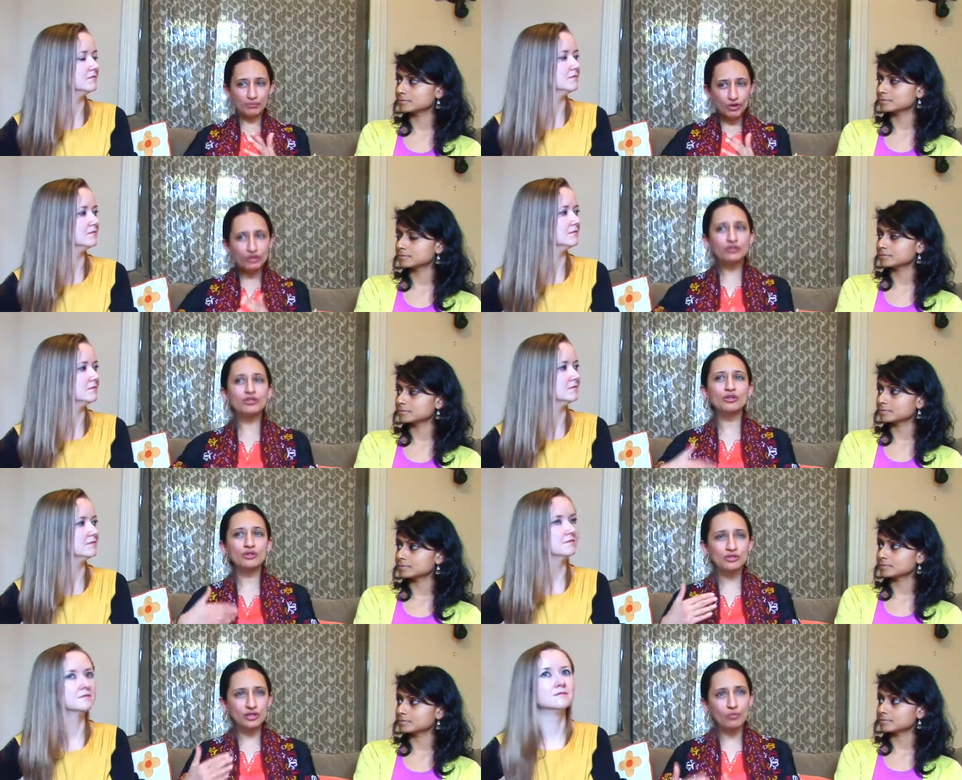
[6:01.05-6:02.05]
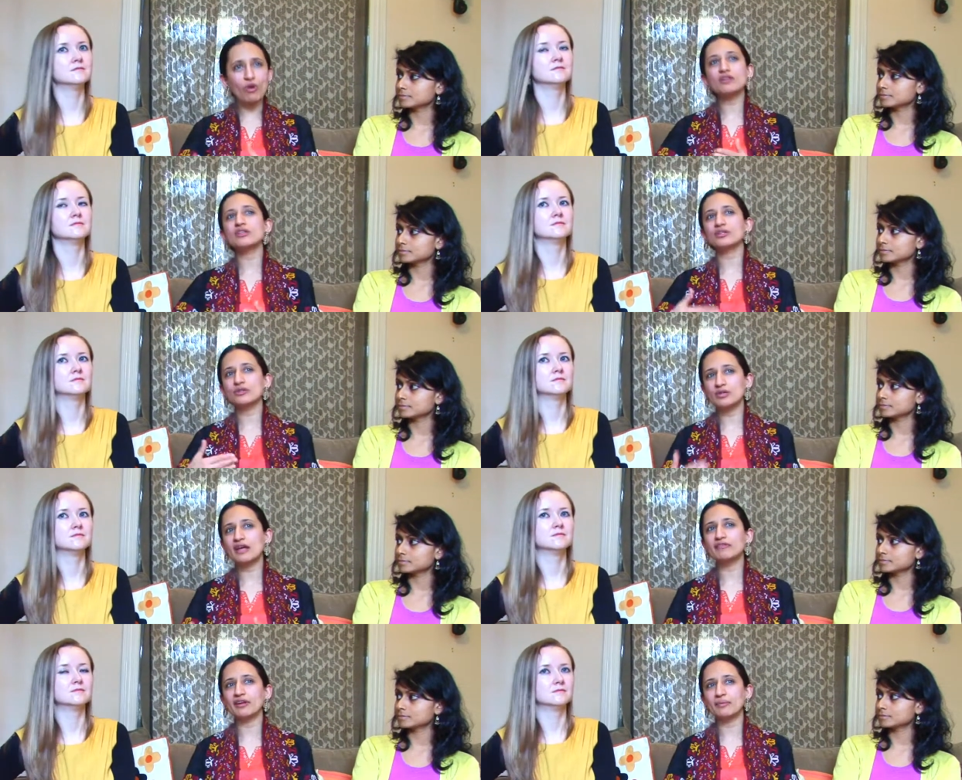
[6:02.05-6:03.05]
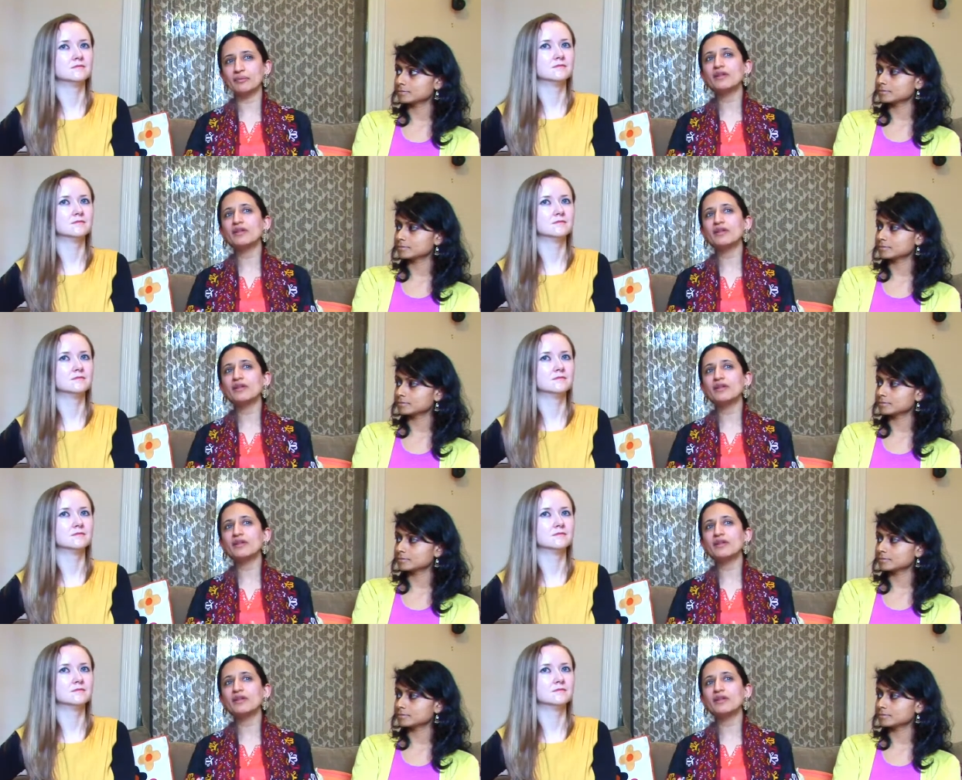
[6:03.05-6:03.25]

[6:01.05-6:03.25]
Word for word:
Speaker 1: continuously wanting to develop,